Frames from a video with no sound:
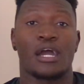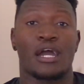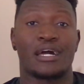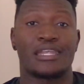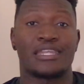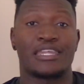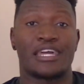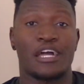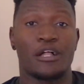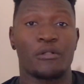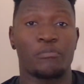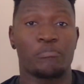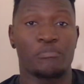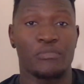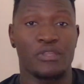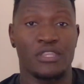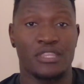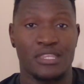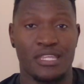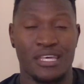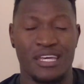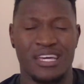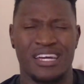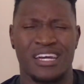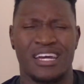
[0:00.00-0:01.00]
can help me
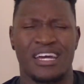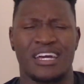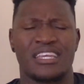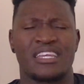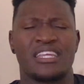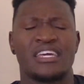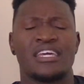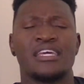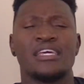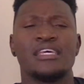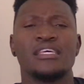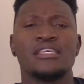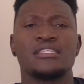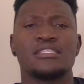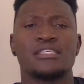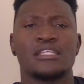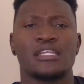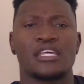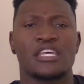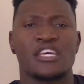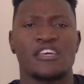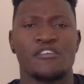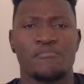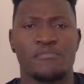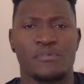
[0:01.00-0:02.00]
think, can easily
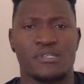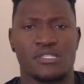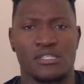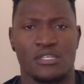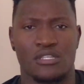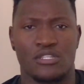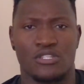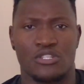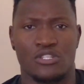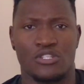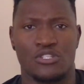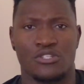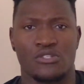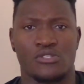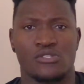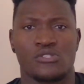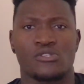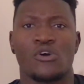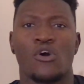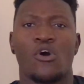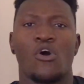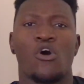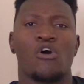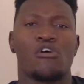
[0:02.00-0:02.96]
give me suggestions